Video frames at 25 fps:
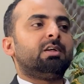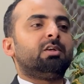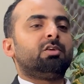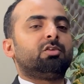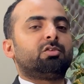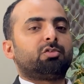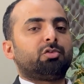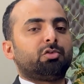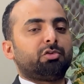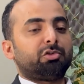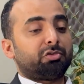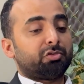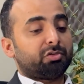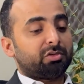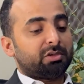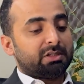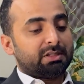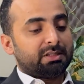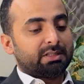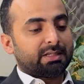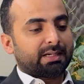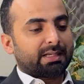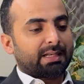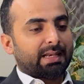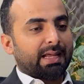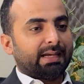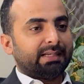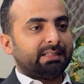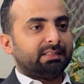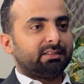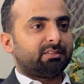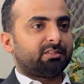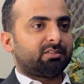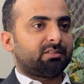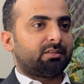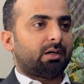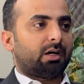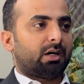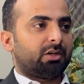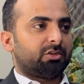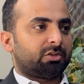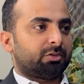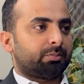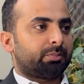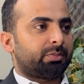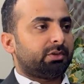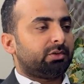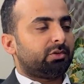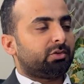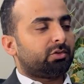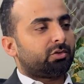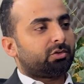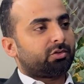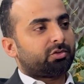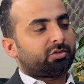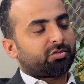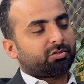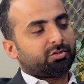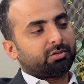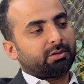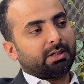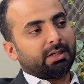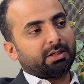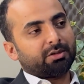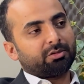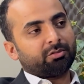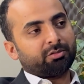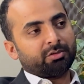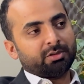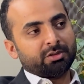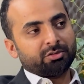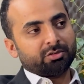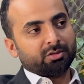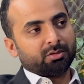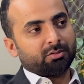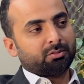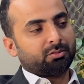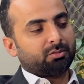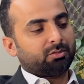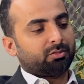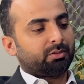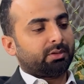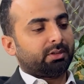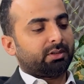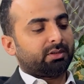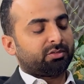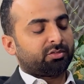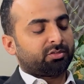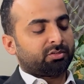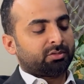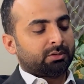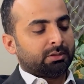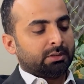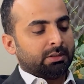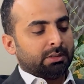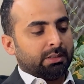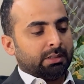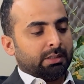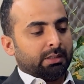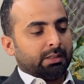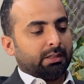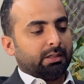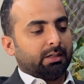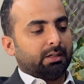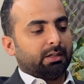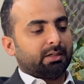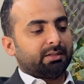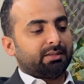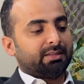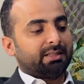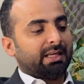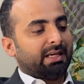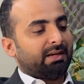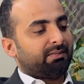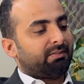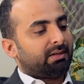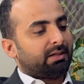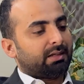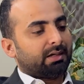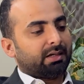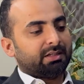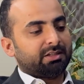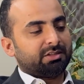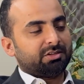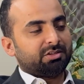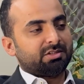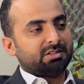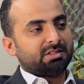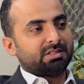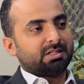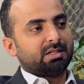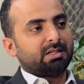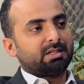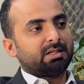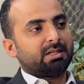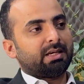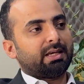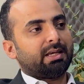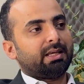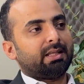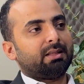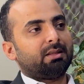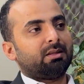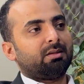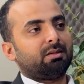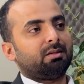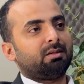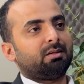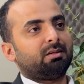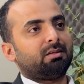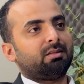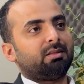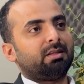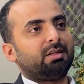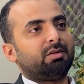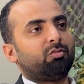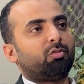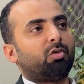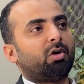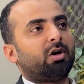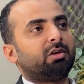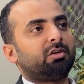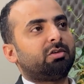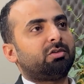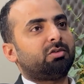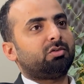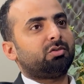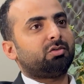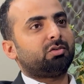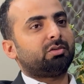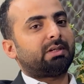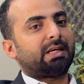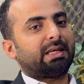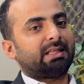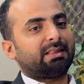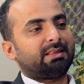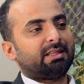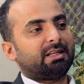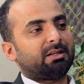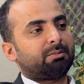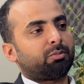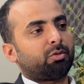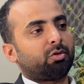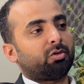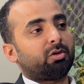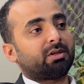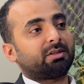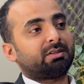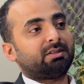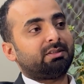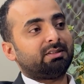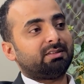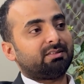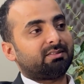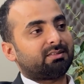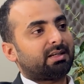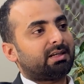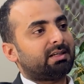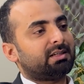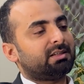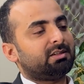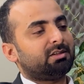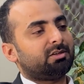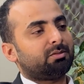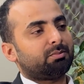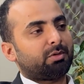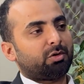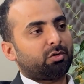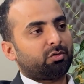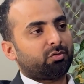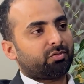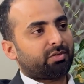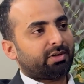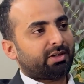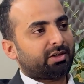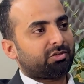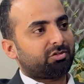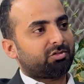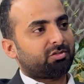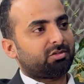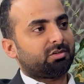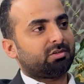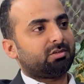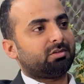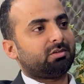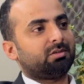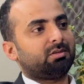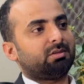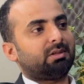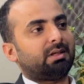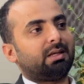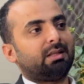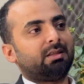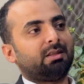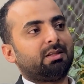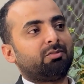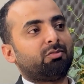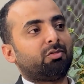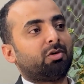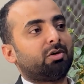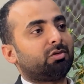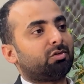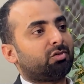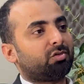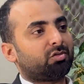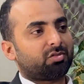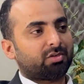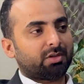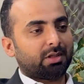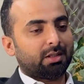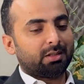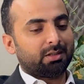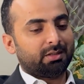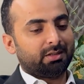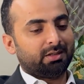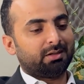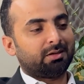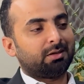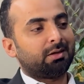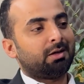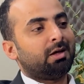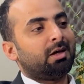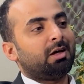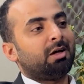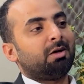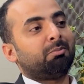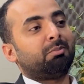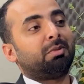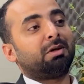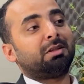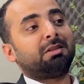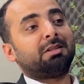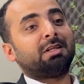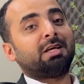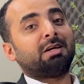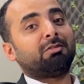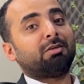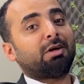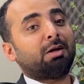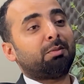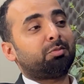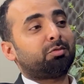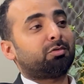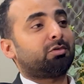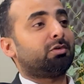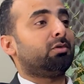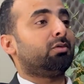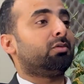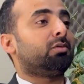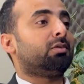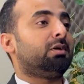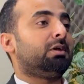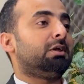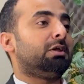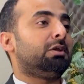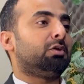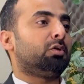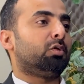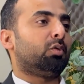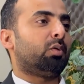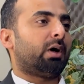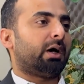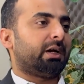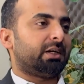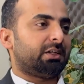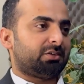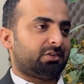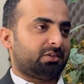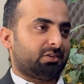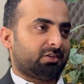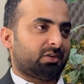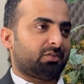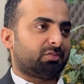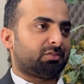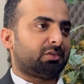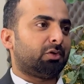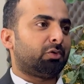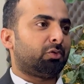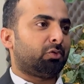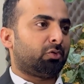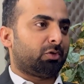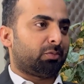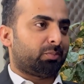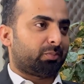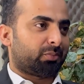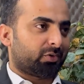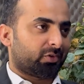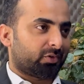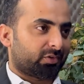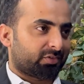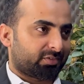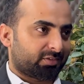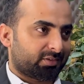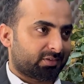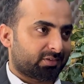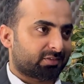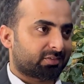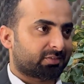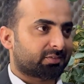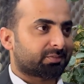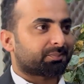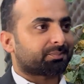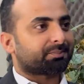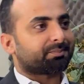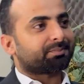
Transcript: So usually the clients, the entrepreneurs that reach out to us, they have an idea and they want to get that product designed, manufactured, and they want to sell it, but they have absolutely no idea of the whole process.